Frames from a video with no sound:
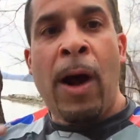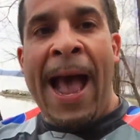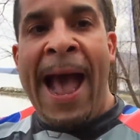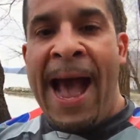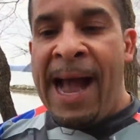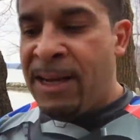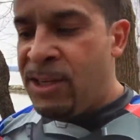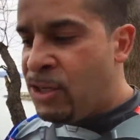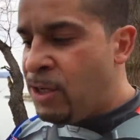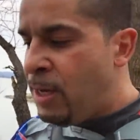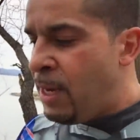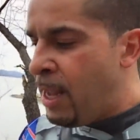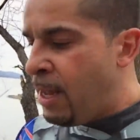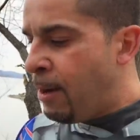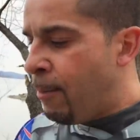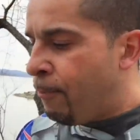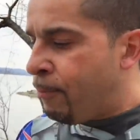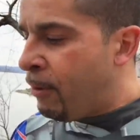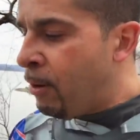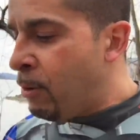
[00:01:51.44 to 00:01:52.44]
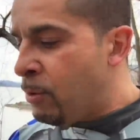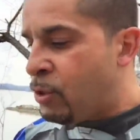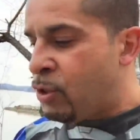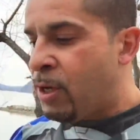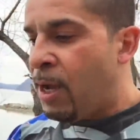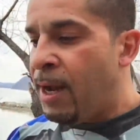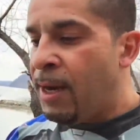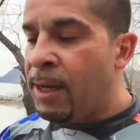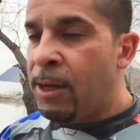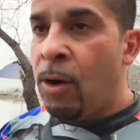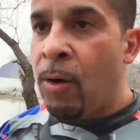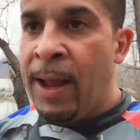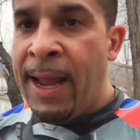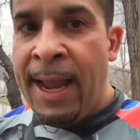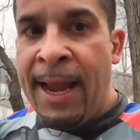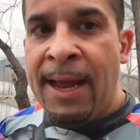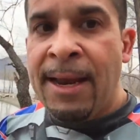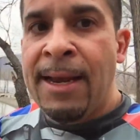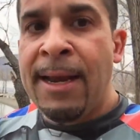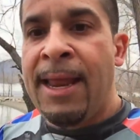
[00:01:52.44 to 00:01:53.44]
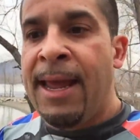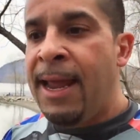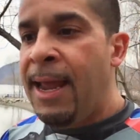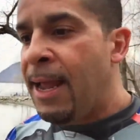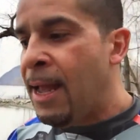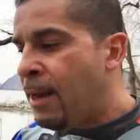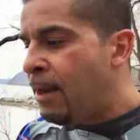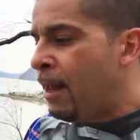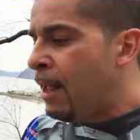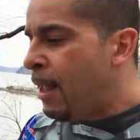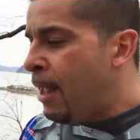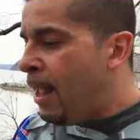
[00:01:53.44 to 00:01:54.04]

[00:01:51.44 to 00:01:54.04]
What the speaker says: action and approach kind of go hand in hand.